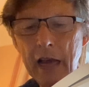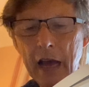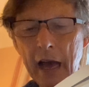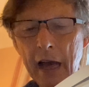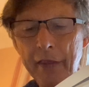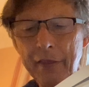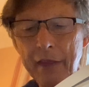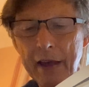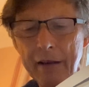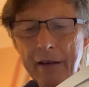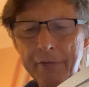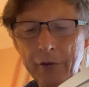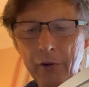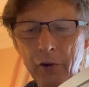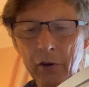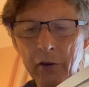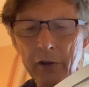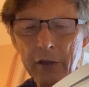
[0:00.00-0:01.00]
and
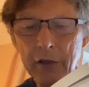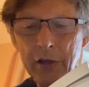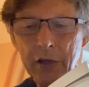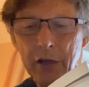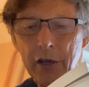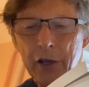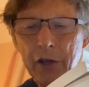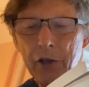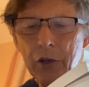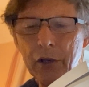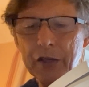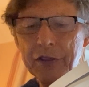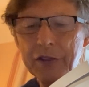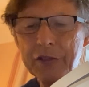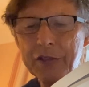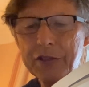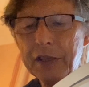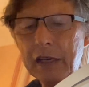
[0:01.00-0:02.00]
therefore you
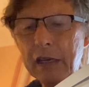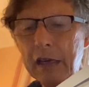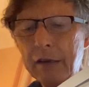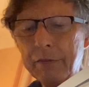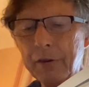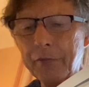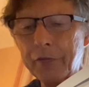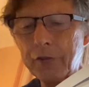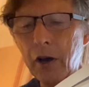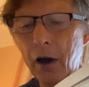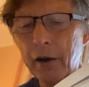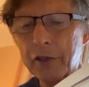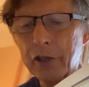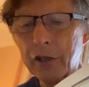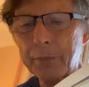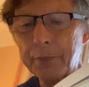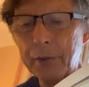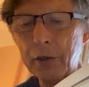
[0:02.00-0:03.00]
conceive of God
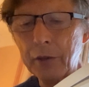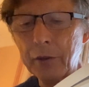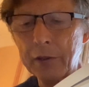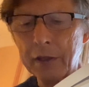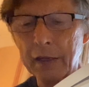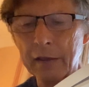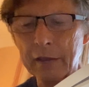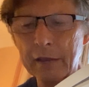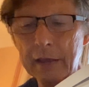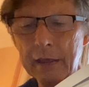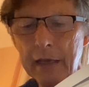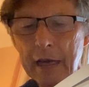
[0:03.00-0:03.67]
communion